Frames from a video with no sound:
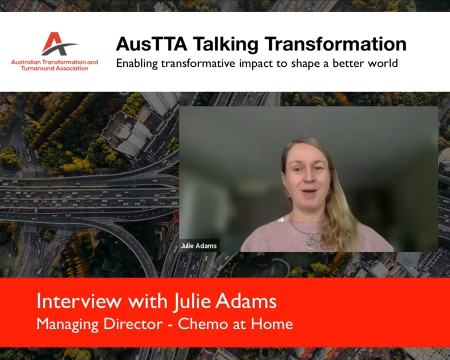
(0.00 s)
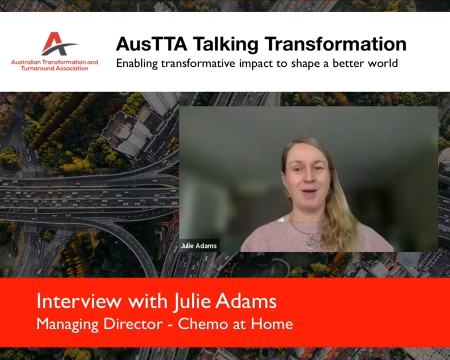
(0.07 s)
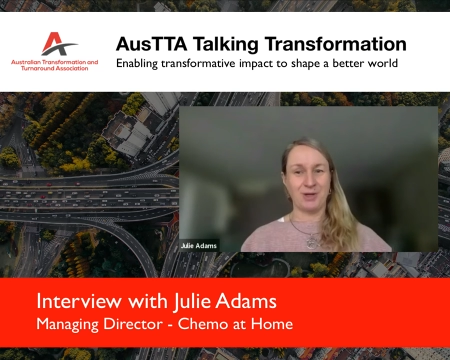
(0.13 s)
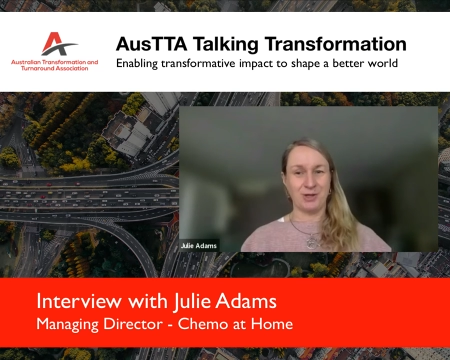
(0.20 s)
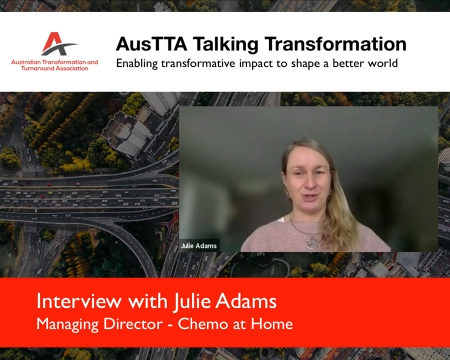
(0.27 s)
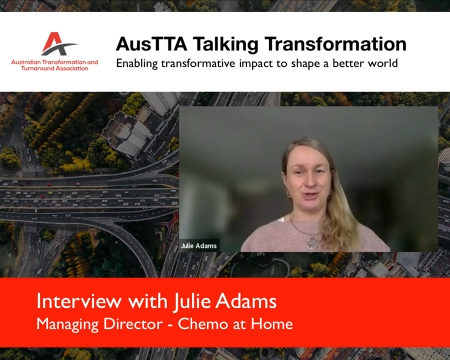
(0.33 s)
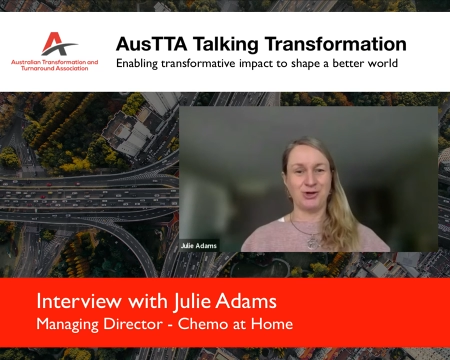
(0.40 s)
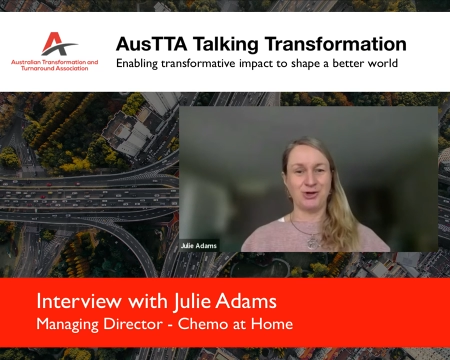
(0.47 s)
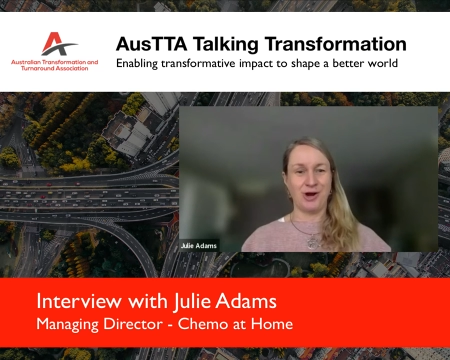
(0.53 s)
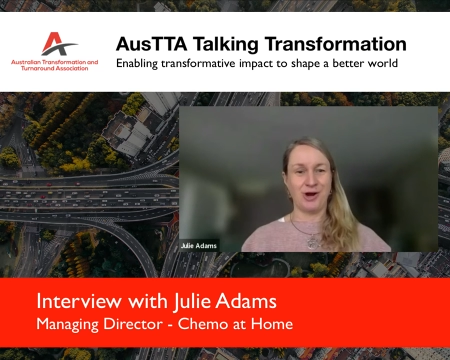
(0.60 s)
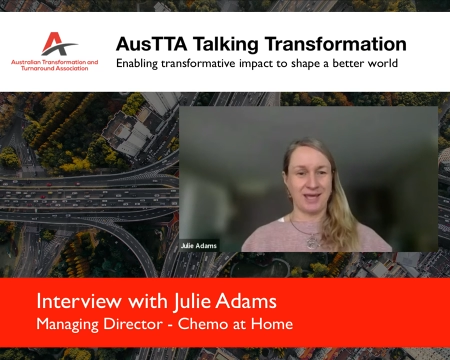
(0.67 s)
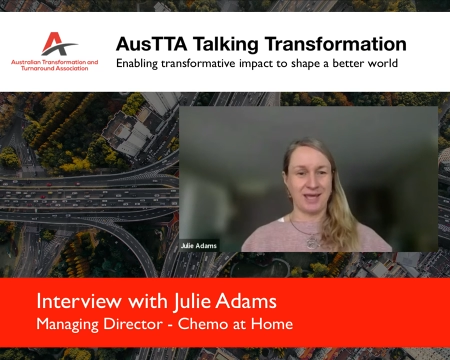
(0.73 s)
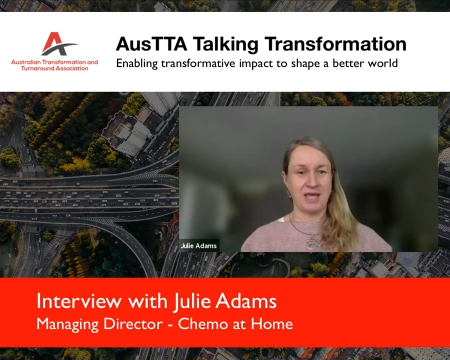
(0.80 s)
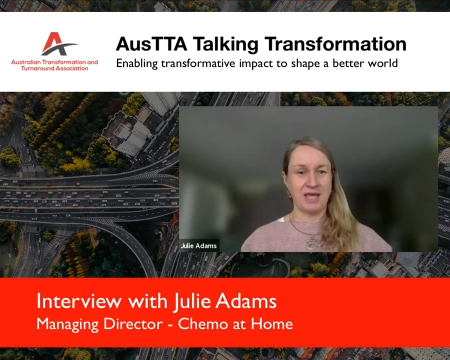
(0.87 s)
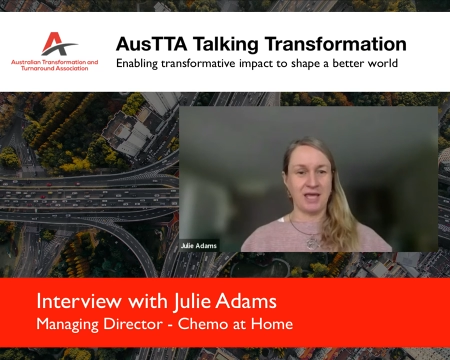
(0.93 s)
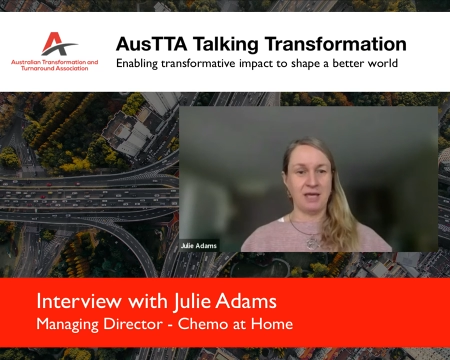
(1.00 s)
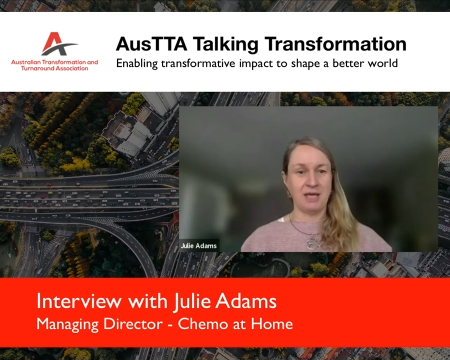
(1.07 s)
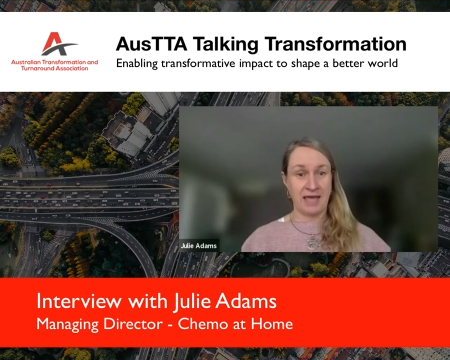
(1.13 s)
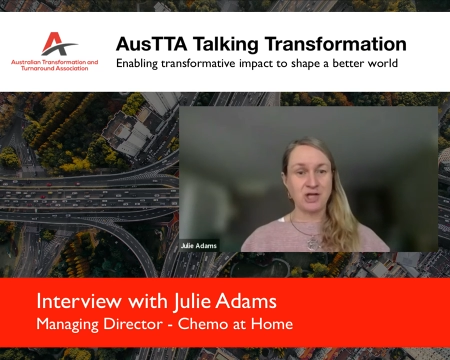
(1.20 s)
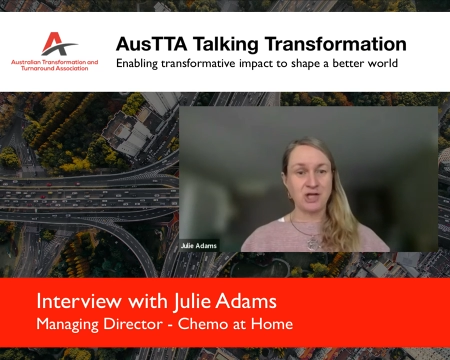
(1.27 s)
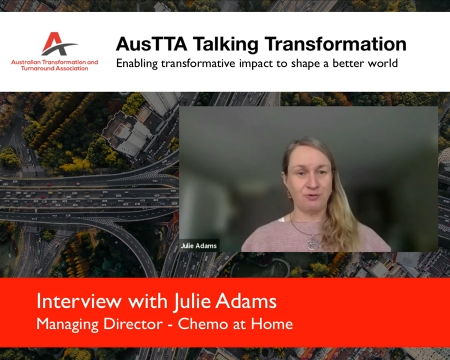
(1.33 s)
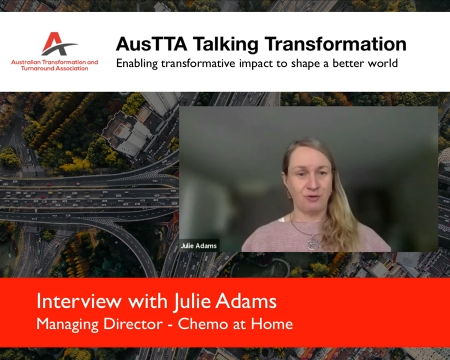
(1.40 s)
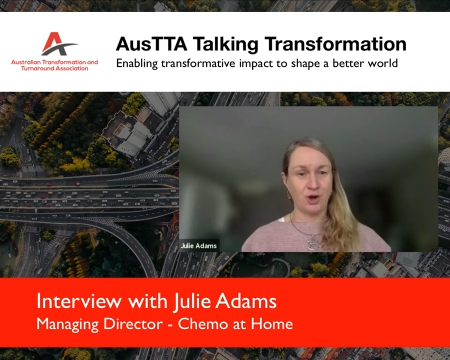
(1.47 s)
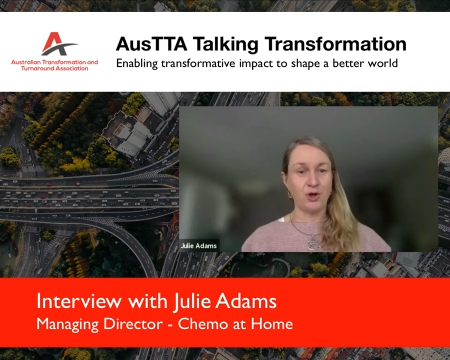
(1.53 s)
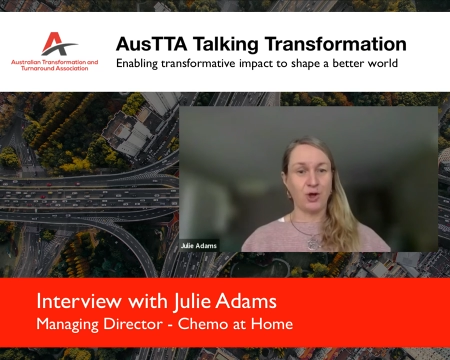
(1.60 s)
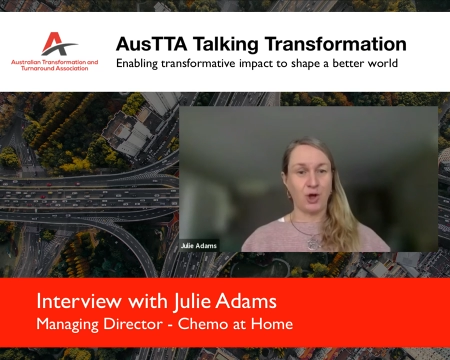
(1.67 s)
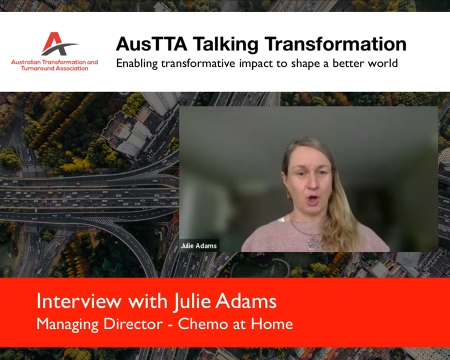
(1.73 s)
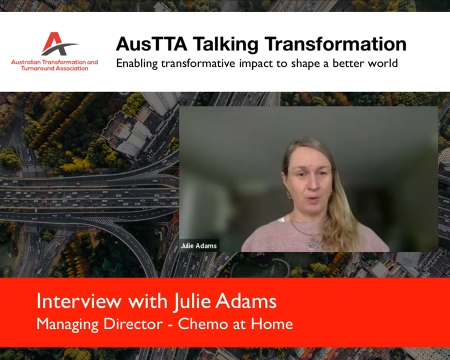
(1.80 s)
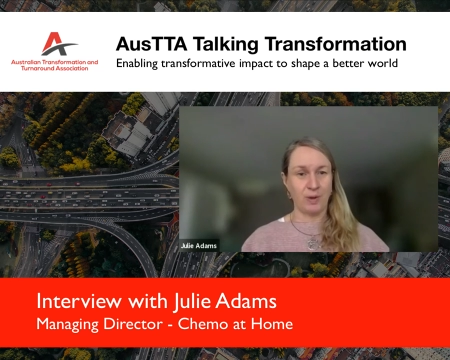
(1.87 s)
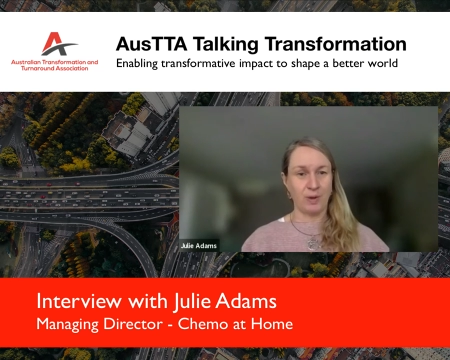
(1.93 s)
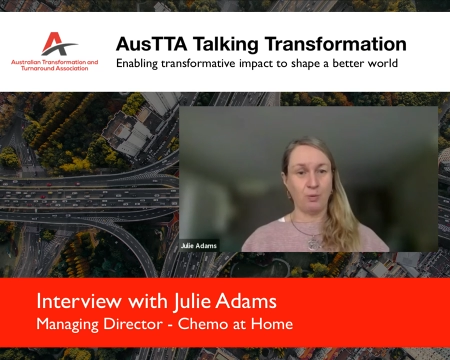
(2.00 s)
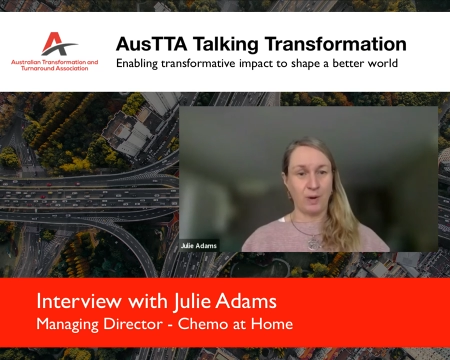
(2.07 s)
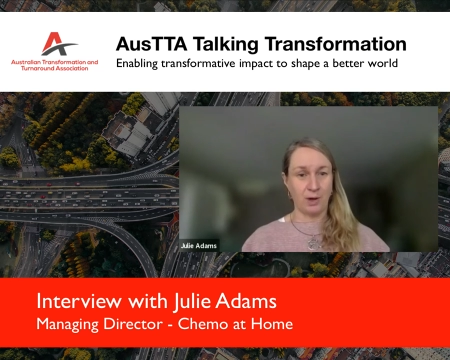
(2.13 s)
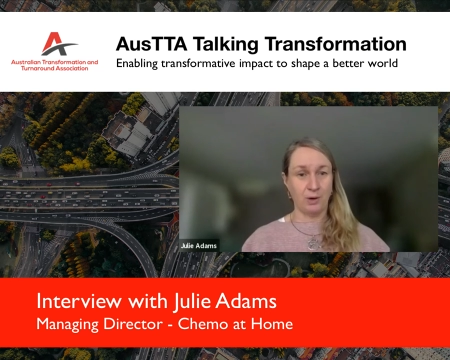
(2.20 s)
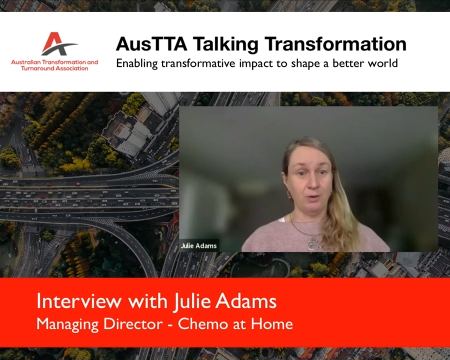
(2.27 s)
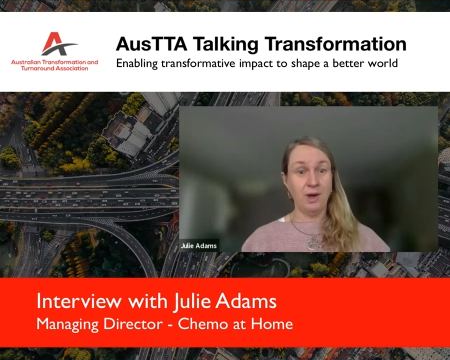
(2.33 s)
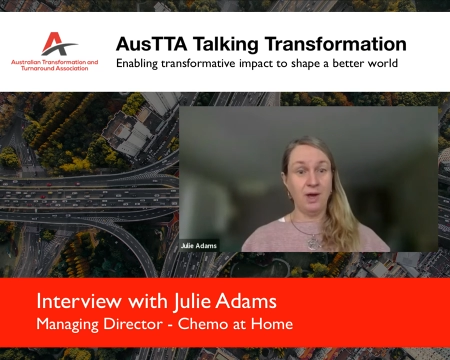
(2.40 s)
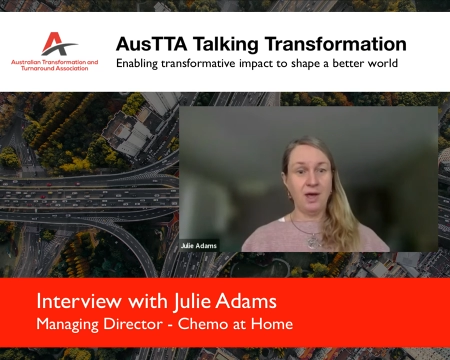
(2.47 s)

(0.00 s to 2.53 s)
because you try and keep your cash flow going well